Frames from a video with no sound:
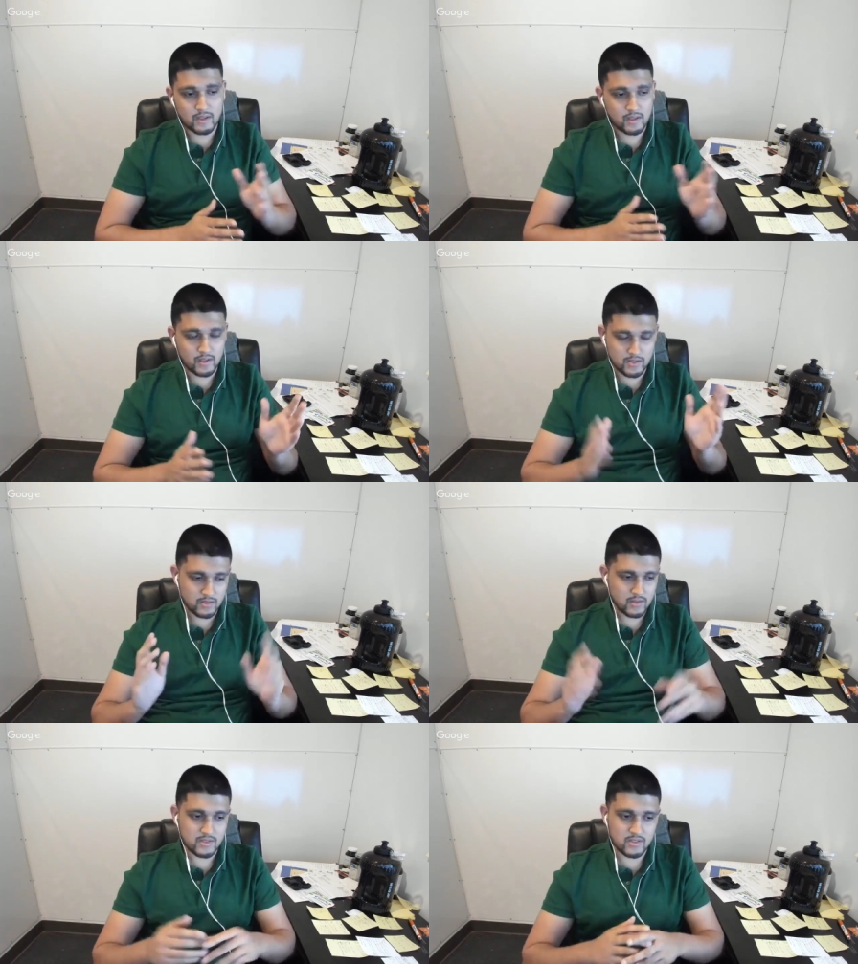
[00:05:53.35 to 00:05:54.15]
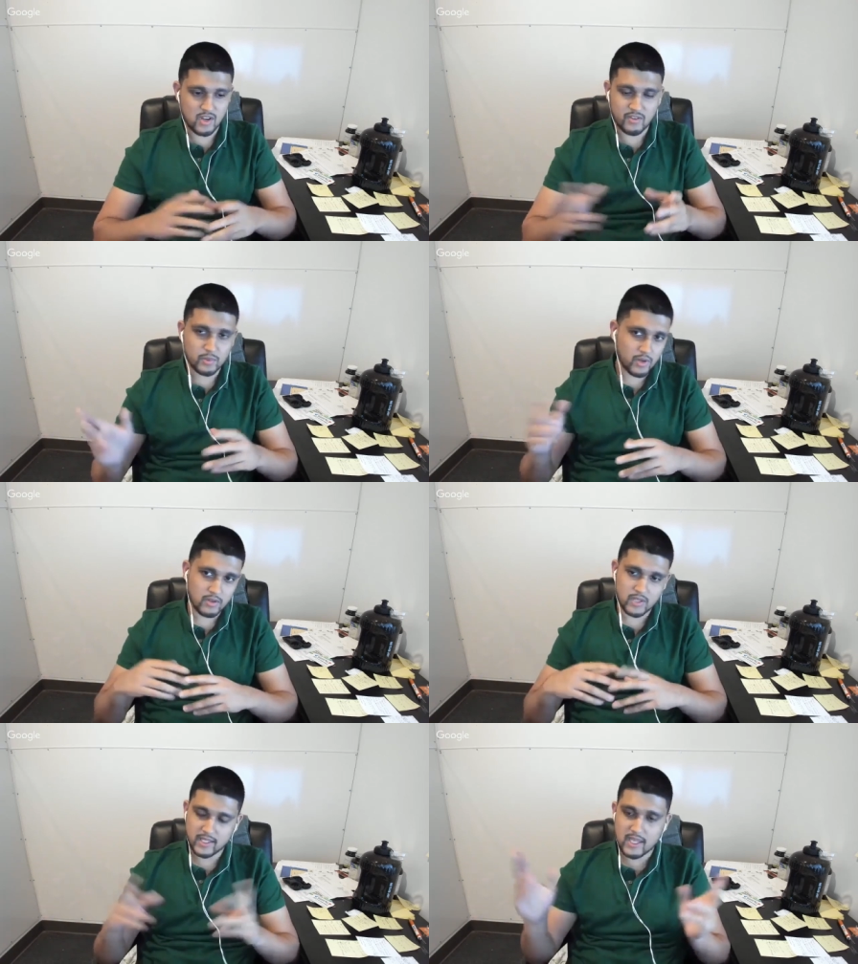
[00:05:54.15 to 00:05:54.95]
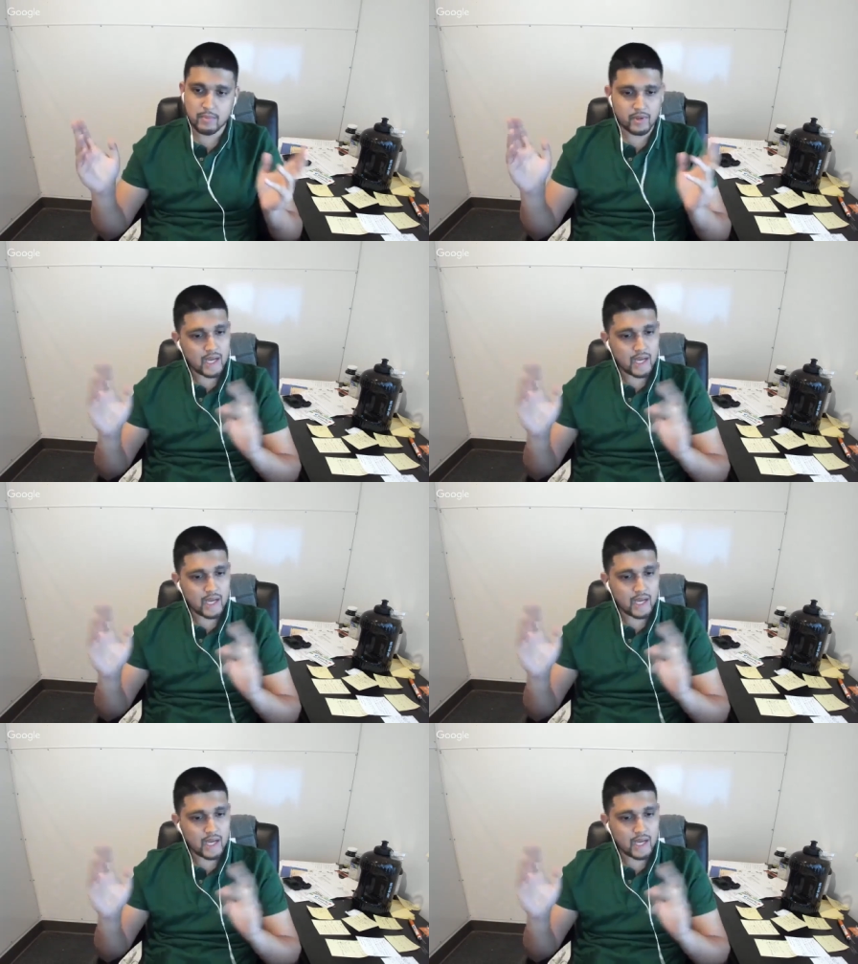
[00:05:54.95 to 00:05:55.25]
is, a, is a software like Keepa